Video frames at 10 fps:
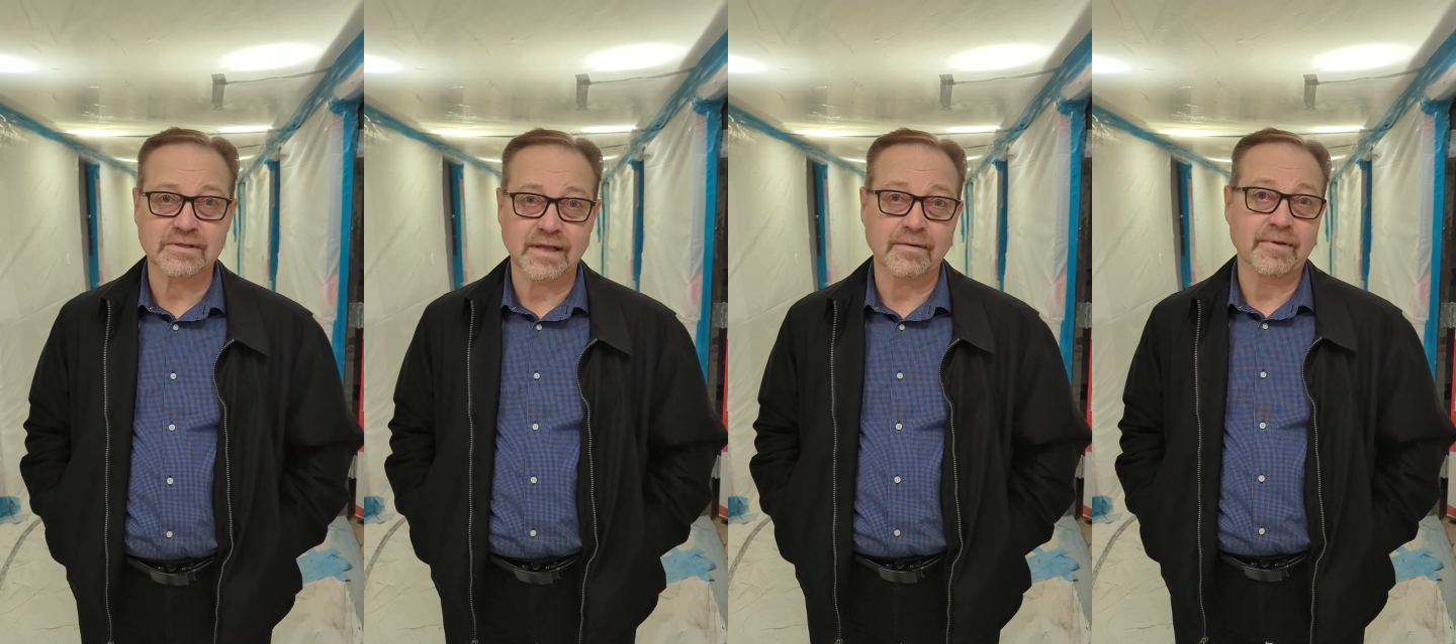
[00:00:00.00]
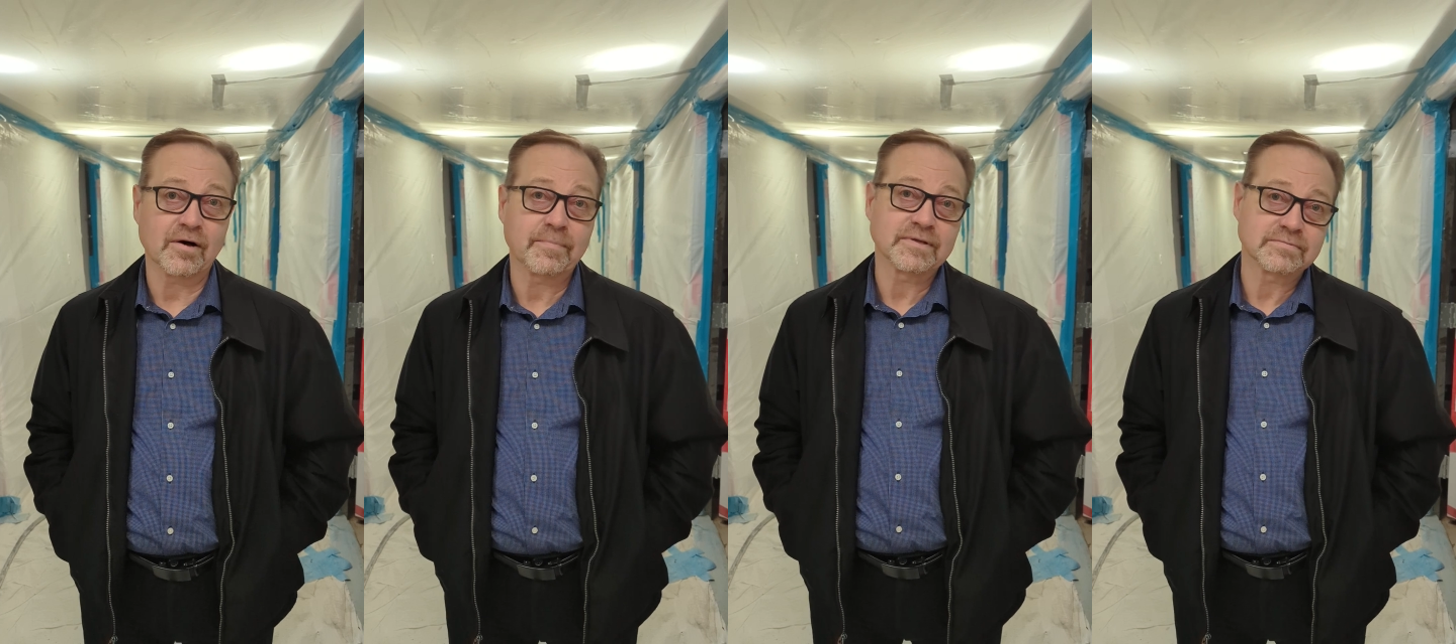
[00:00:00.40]
and that'll
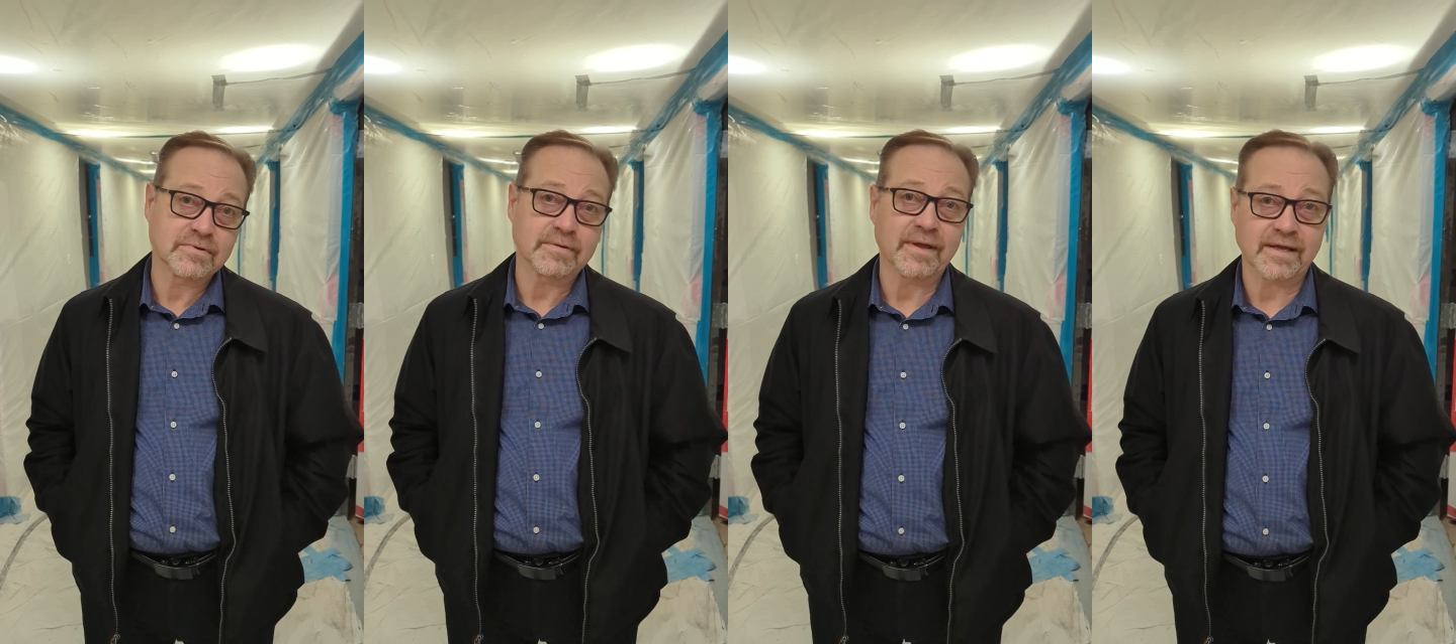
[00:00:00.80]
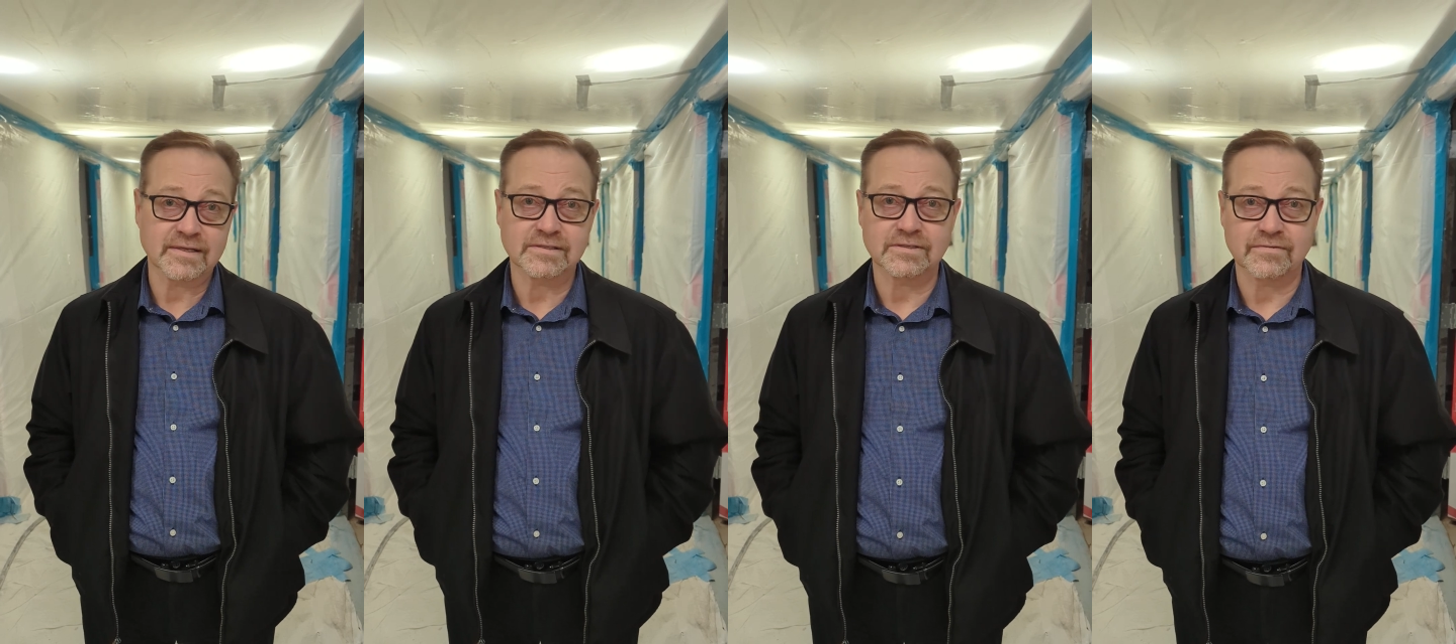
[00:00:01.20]
help us really make a
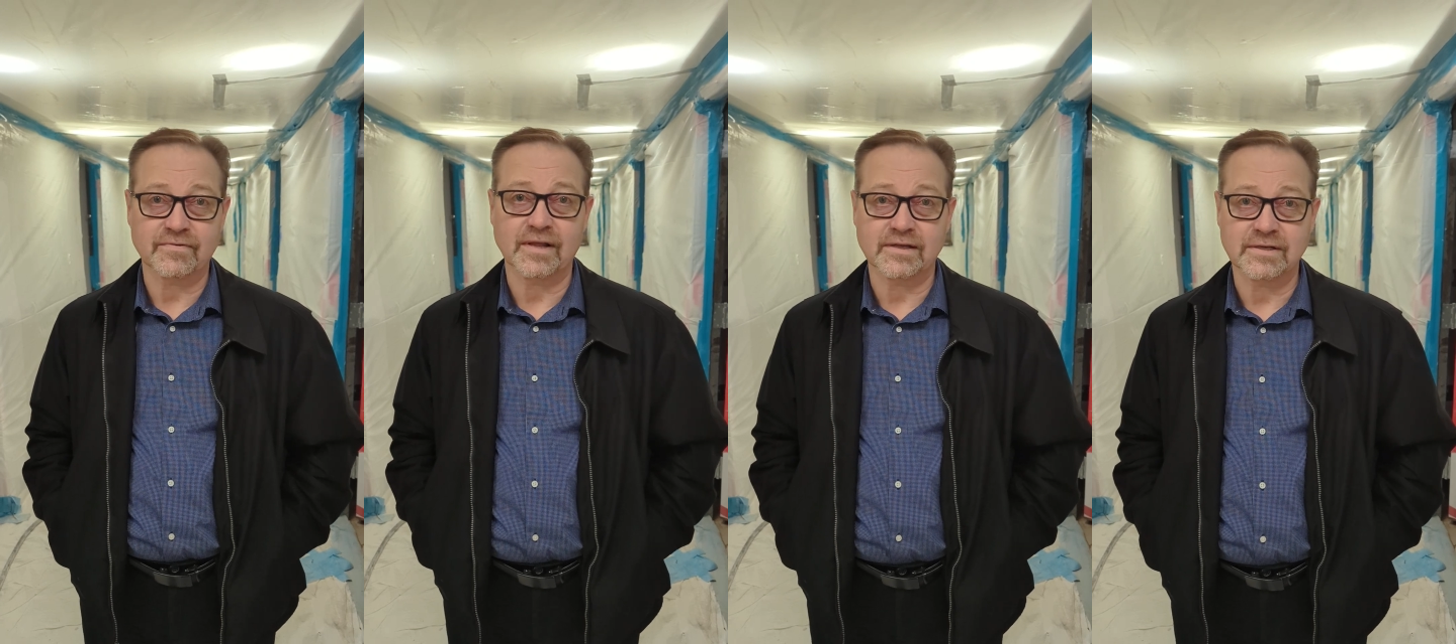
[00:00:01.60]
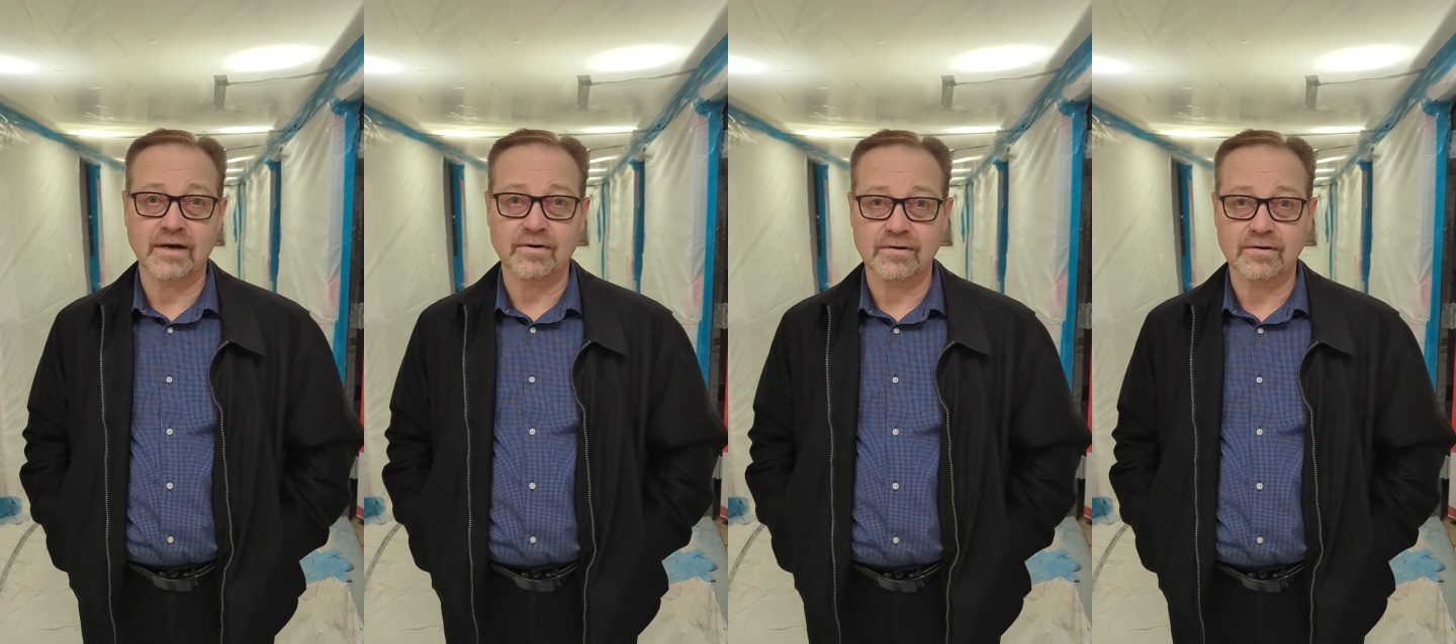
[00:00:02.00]
decision for that tower.